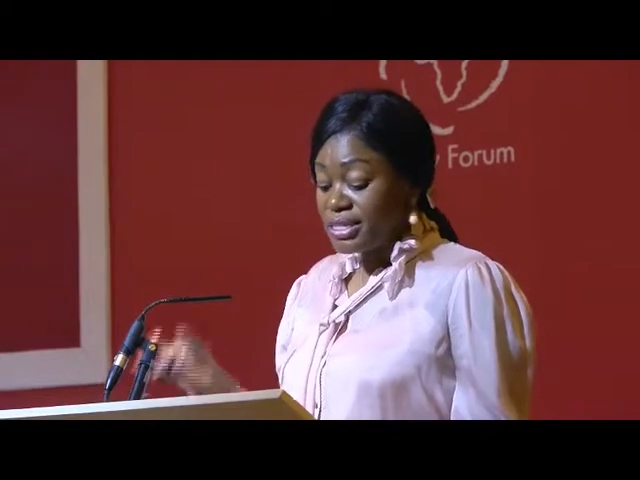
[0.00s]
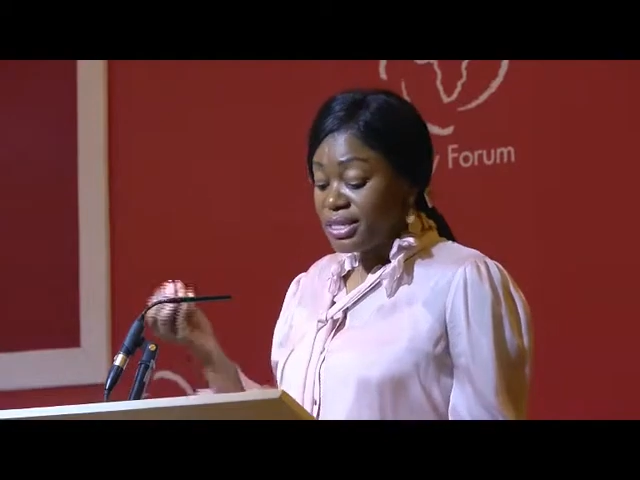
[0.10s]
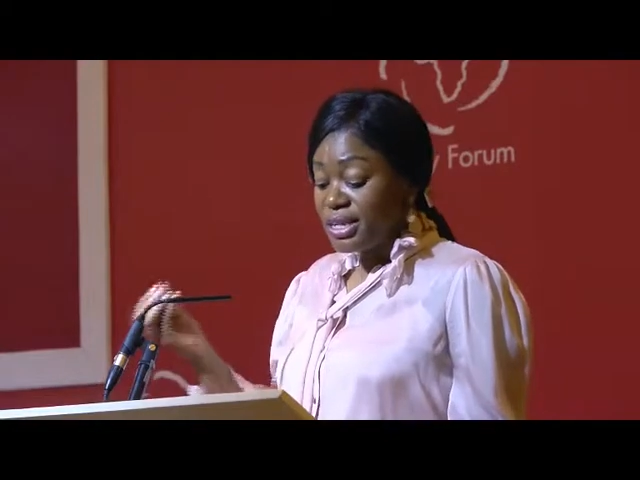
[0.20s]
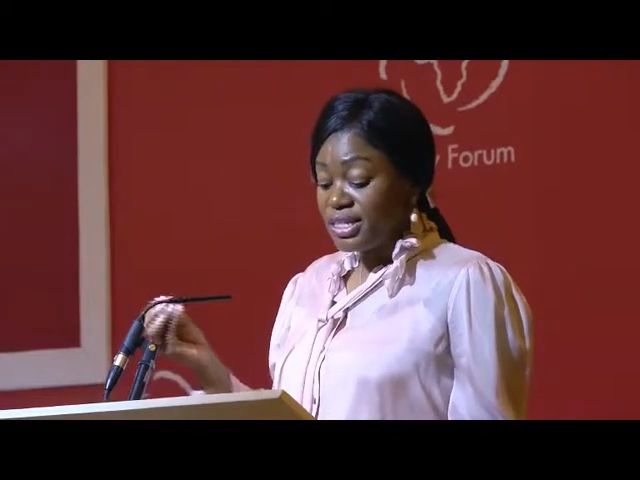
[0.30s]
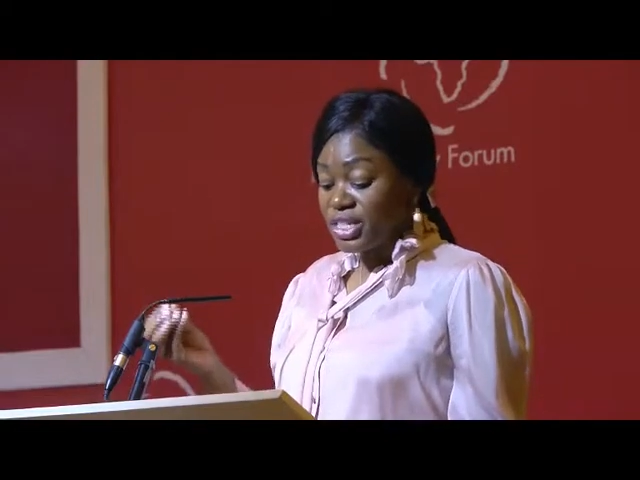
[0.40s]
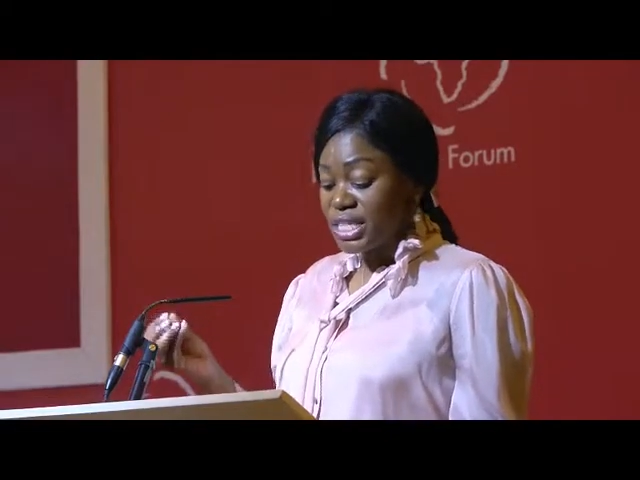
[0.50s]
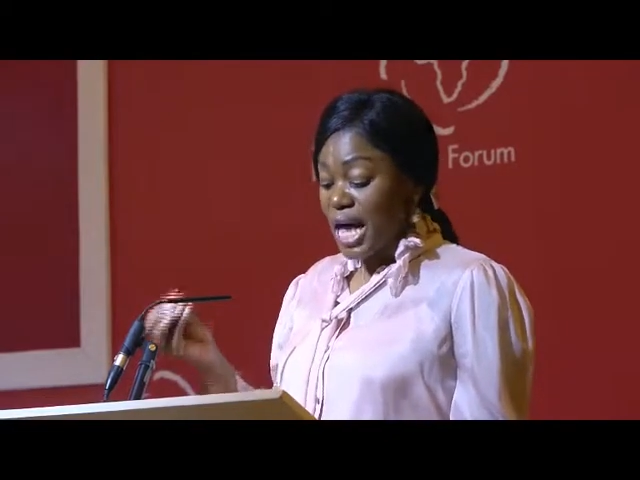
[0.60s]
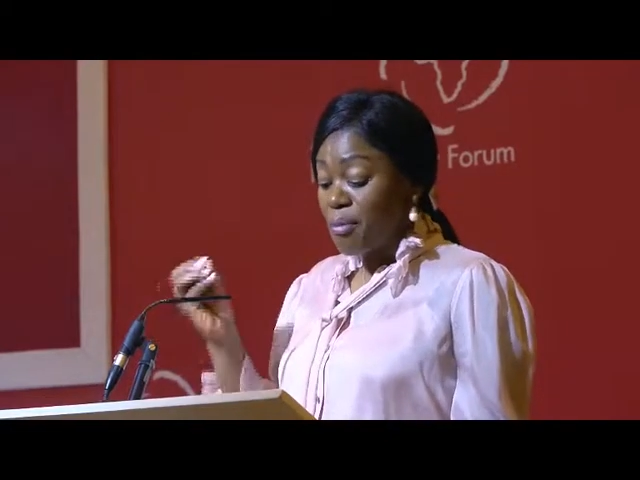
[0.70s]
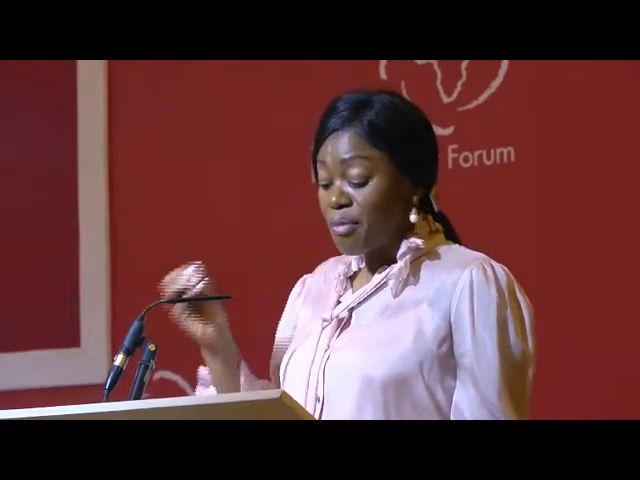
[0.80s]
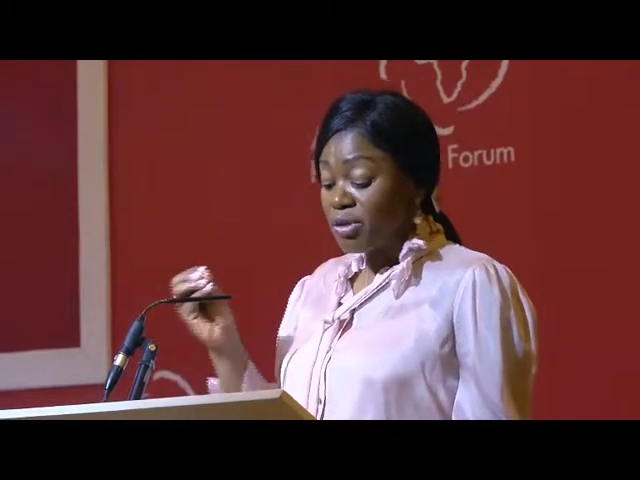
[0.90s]
synergies
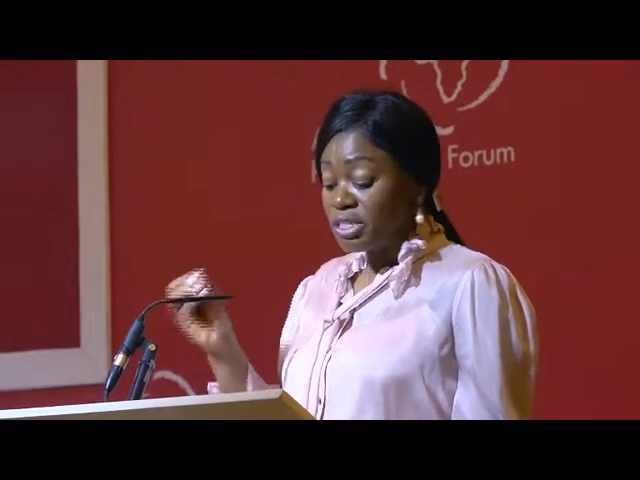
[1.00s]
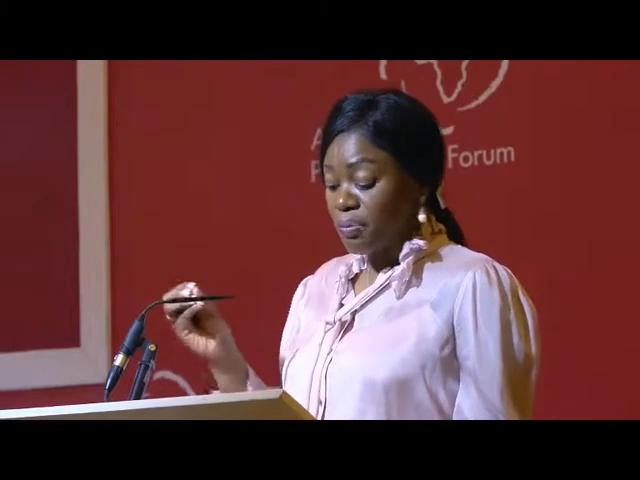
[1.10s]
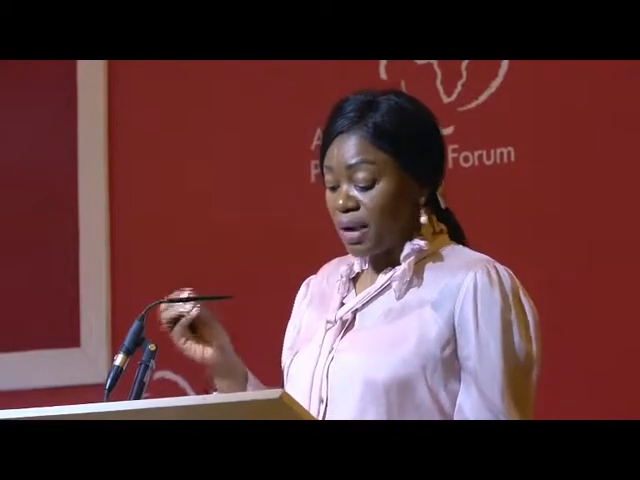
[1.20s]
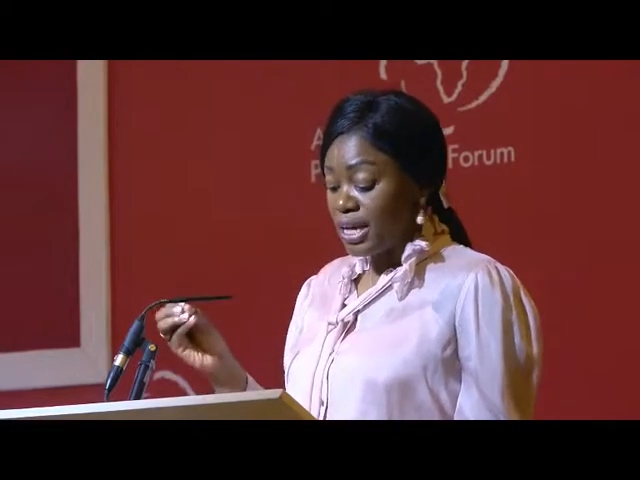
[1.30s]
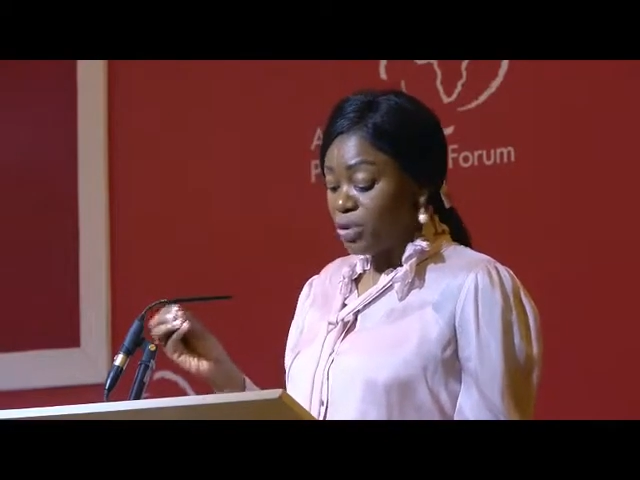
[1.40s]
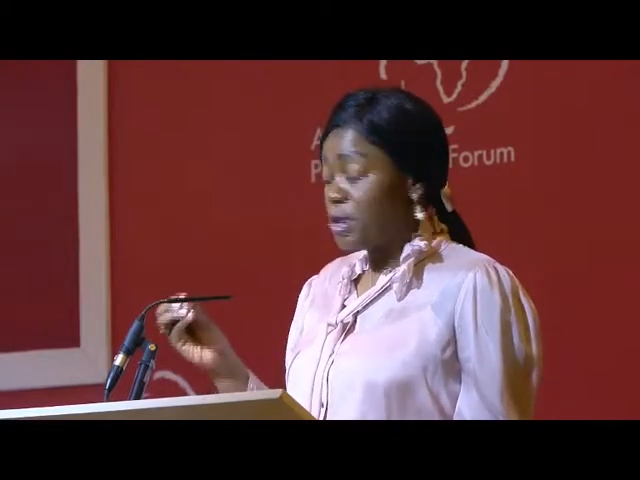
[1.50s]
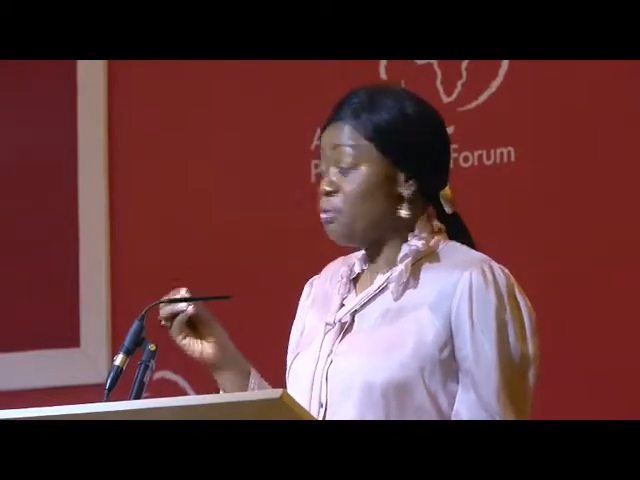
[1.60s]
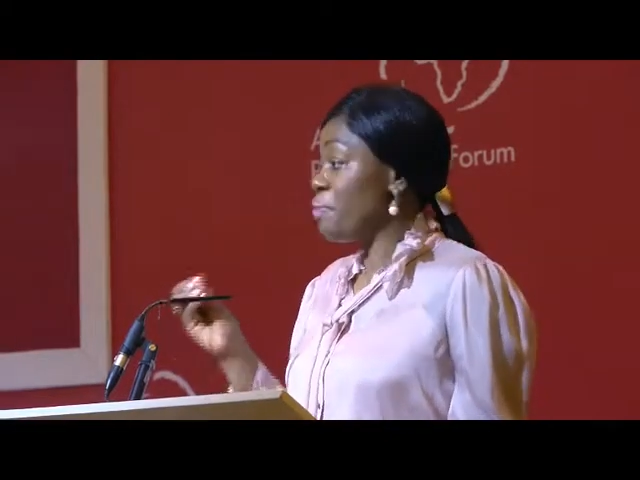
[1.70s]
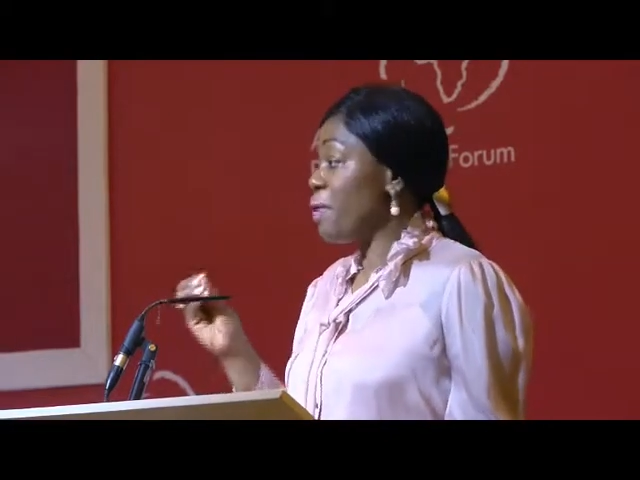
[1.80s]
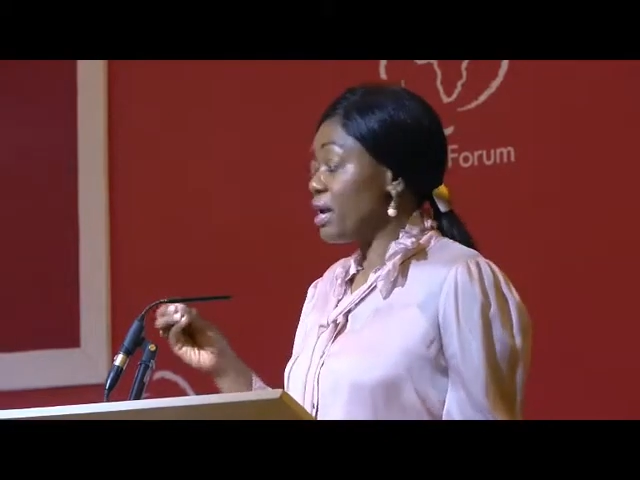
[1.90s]
are multiplied
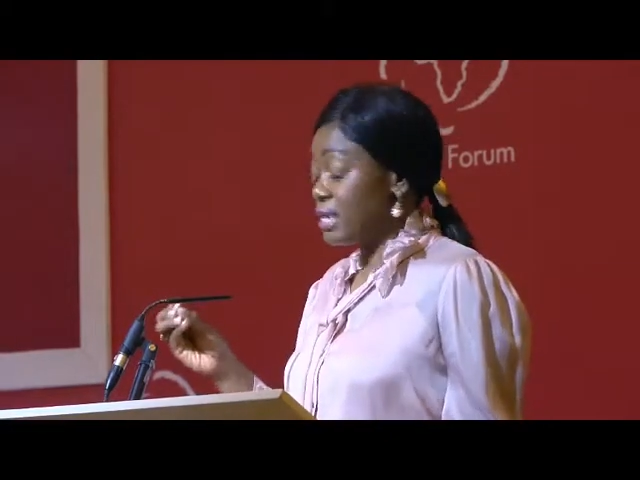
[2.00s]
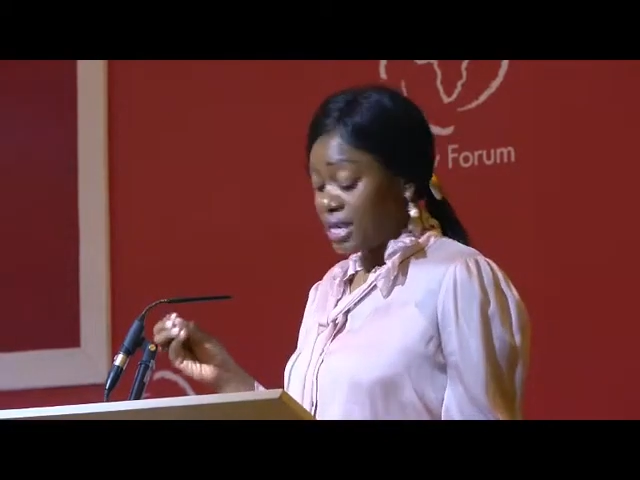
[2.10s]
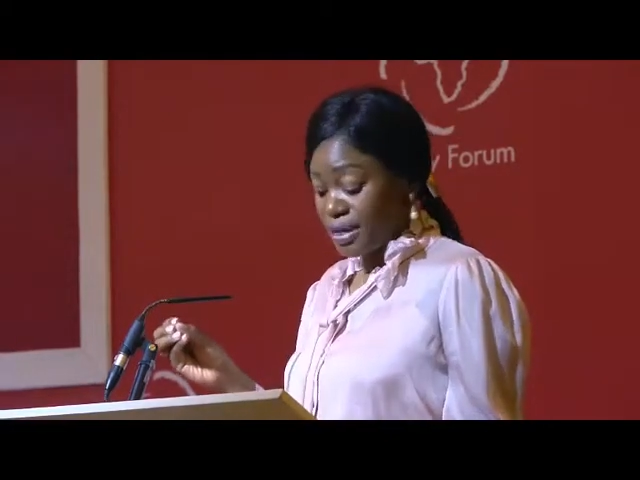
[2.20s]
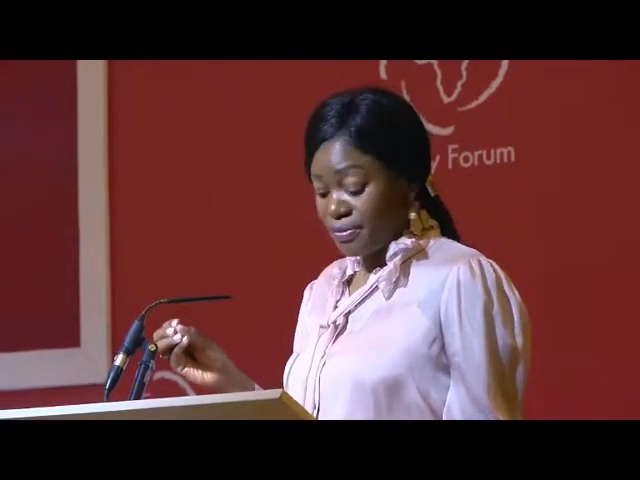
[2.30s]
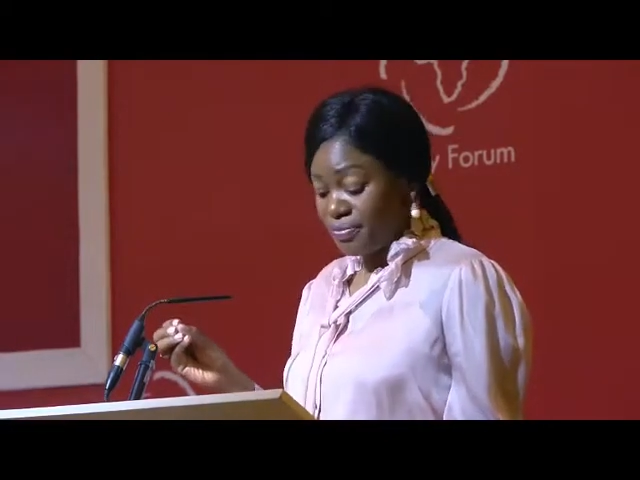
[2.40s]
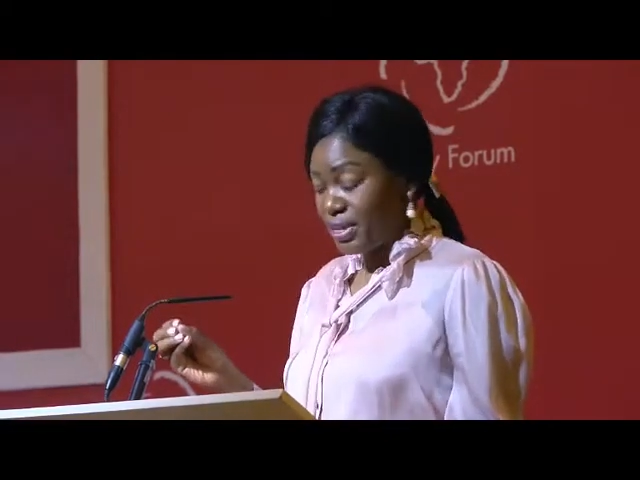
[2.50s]
when we partner,